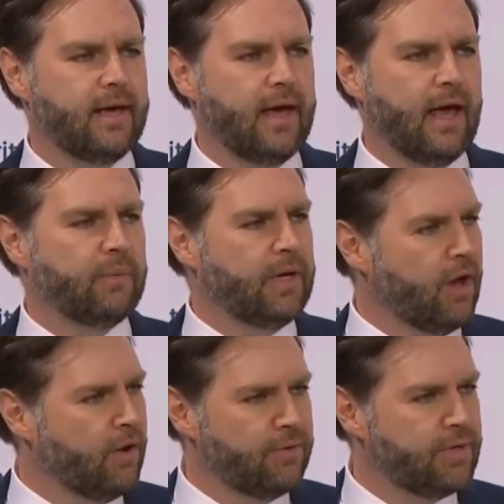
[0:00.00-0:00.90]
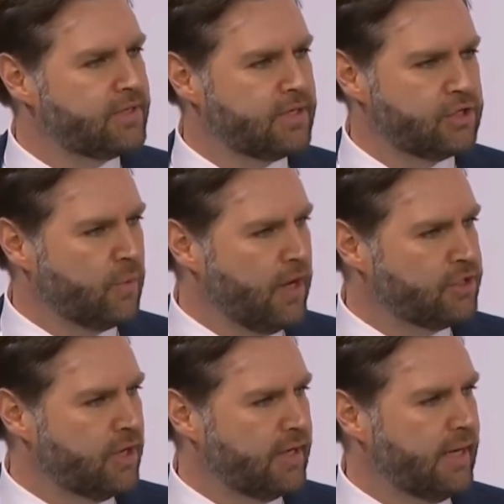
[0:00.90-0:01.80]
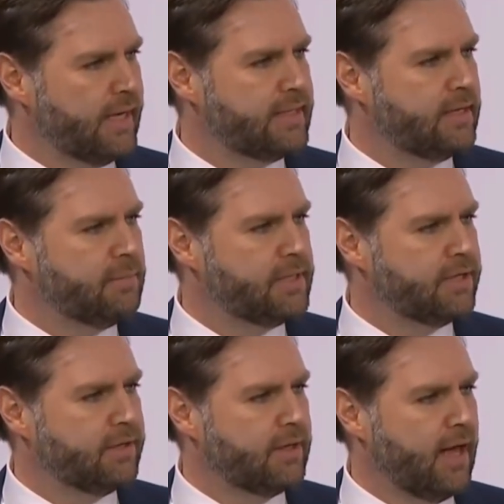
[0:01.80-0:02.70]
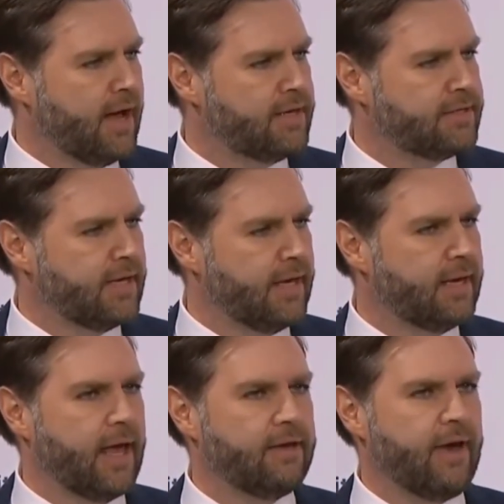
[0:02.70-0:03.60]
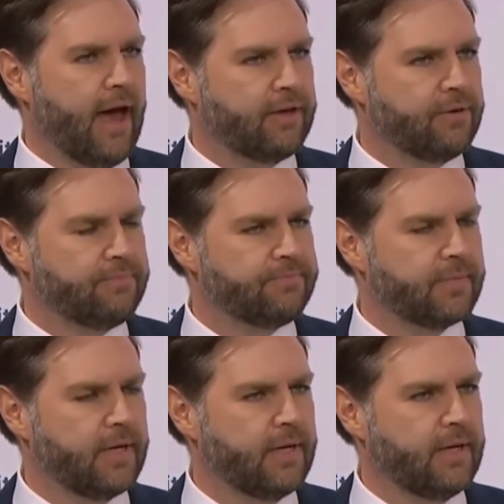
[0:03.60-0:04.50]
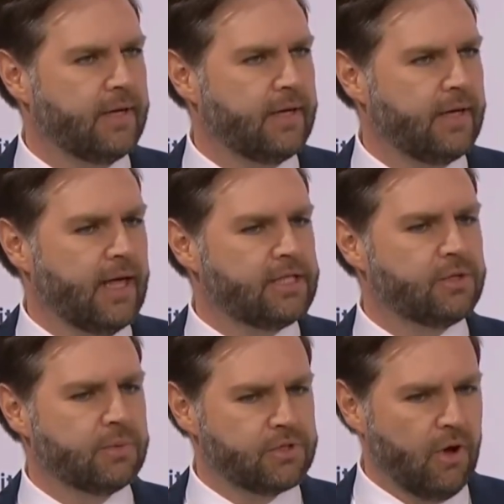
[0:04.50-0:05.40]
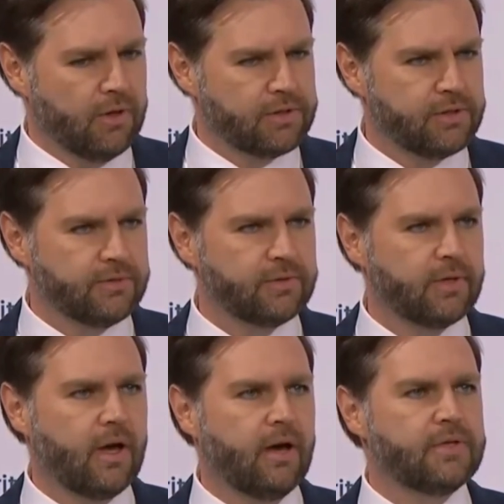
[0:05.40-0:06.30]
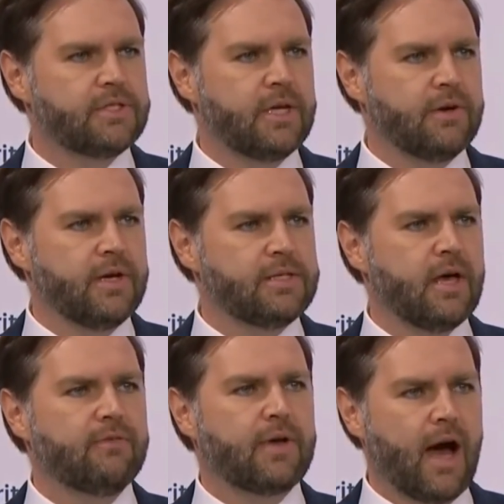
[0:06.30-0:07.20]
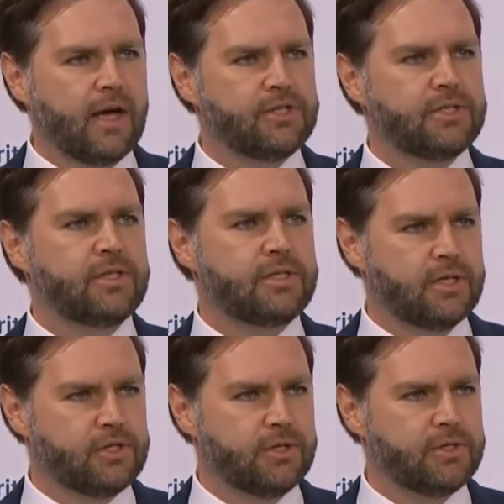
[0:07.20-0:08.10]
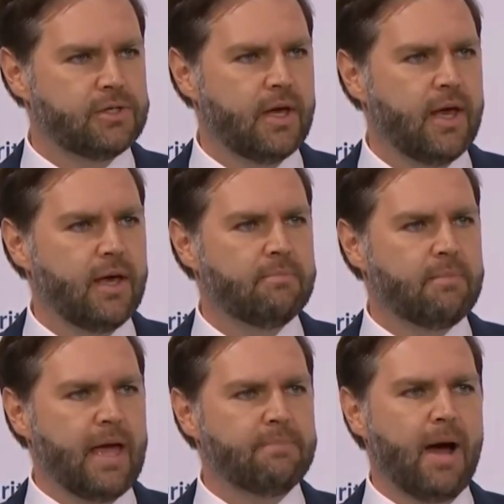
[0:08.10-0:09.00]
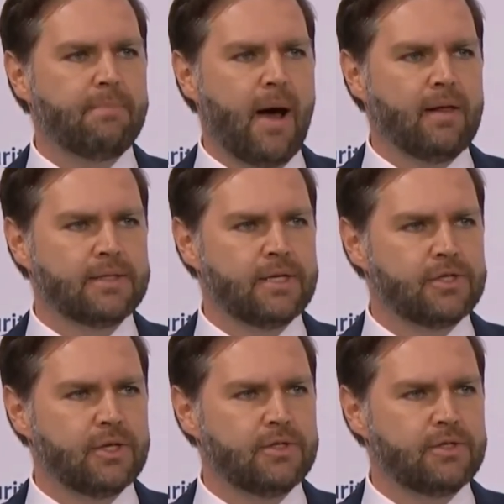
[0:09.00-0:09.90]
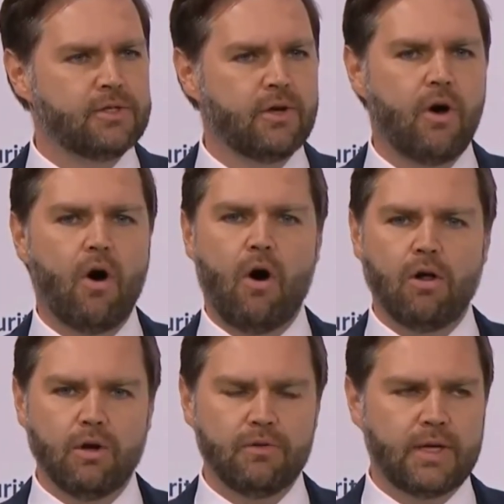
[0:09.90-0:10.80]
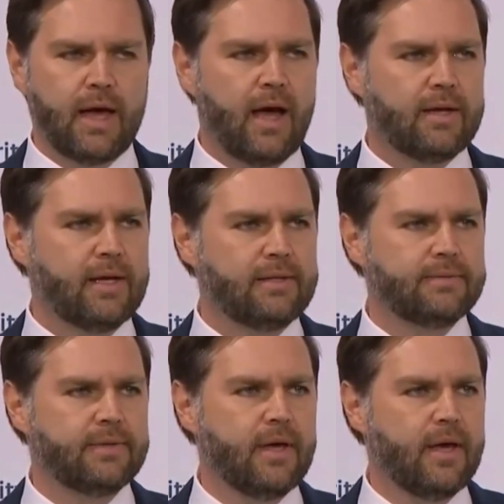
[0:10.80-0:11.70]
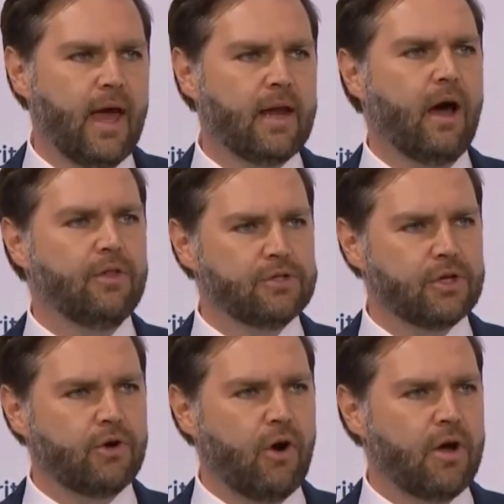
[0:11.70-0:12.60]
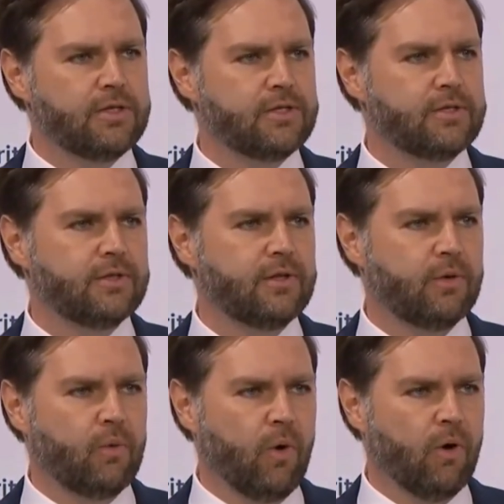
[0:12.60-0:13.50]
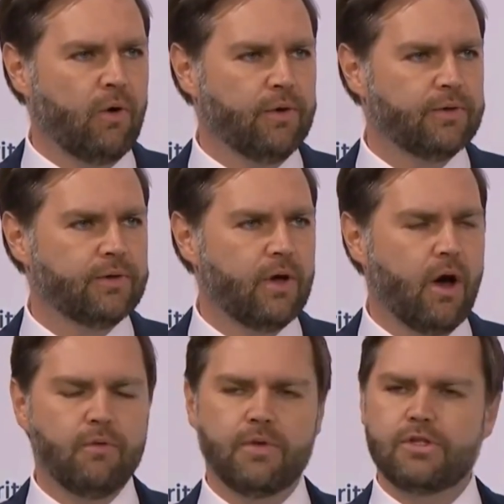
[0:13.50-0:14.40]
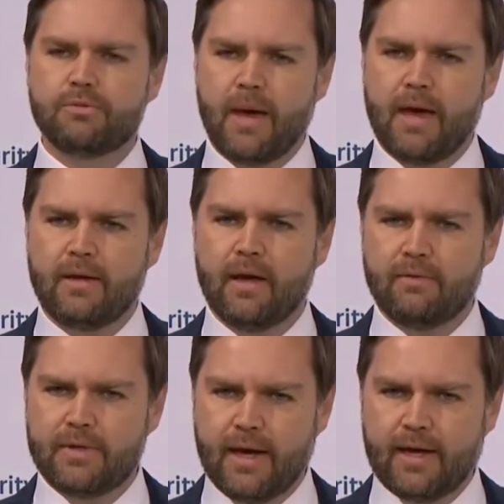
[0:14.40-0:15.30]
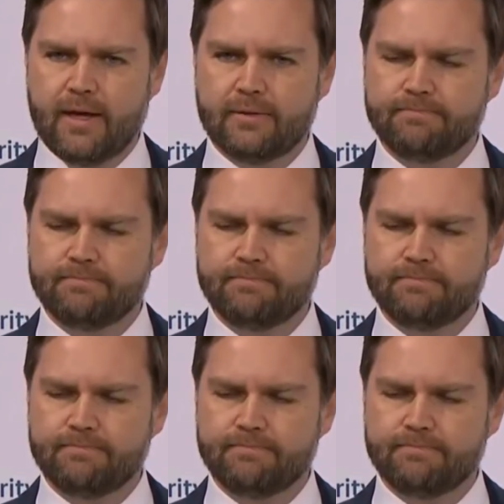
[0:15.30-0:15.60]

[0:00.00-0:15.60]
And we know the situation, it didn't materialize in a vacuum. It's the result of a series of conscious decisions made by politicians all over the continent and others across the world over the span of a decade.